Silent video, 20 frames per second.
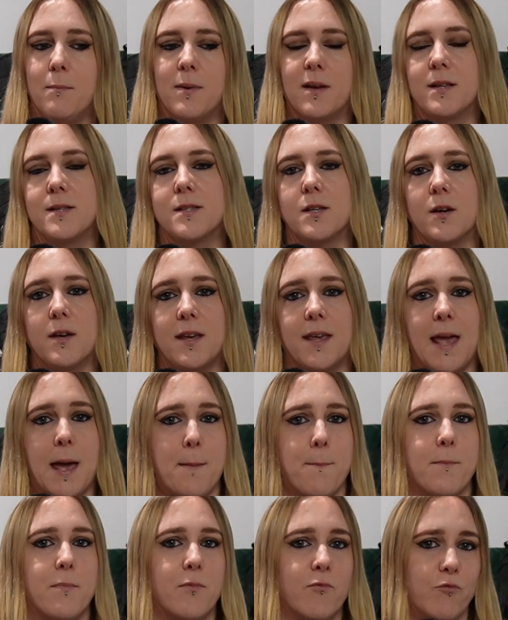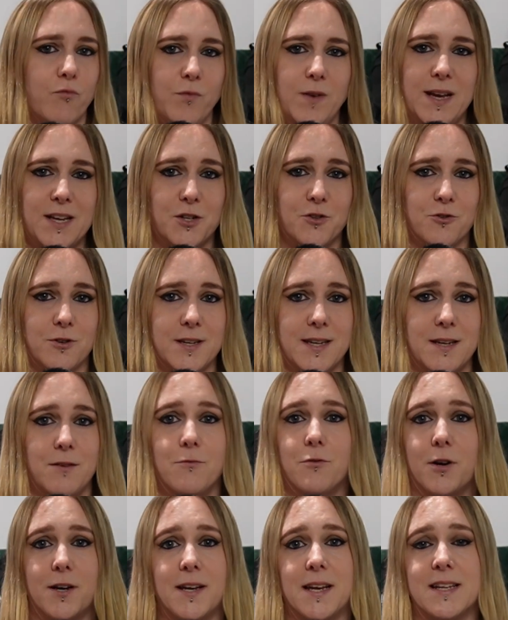because I camp literally
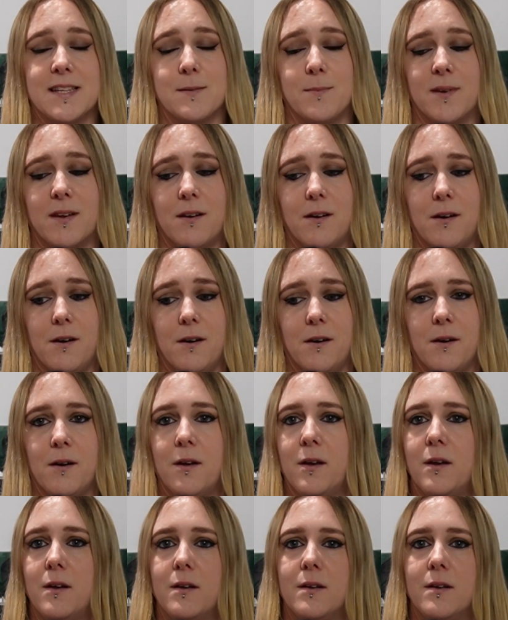right next to my car,